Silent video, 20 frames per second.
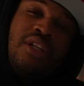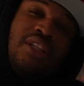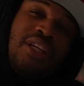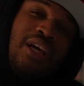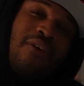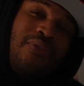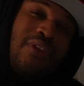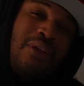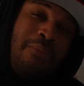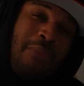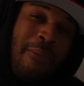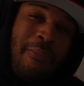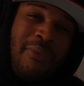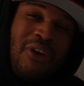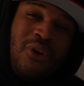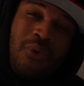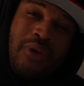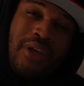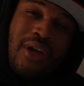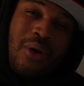Definitely make me
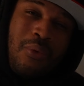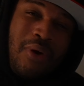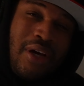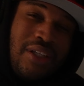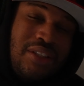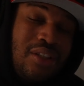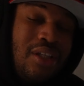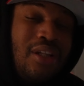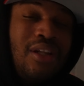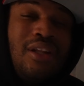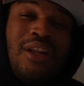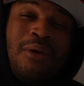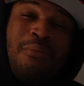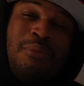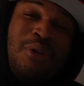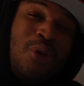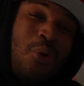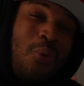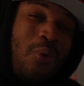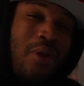know where y'all watching. Let
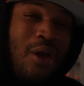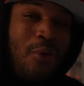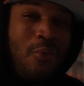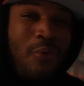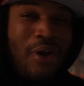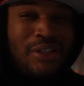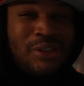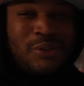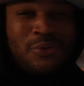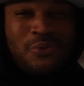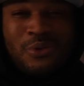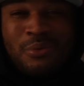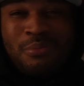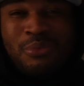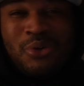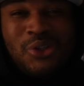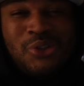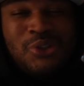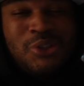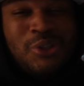me know where y'all watching
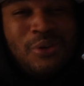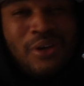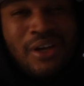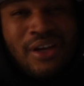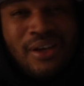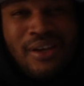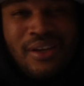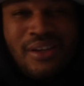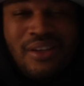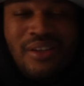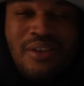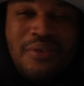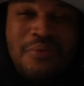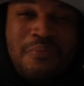from also, all right?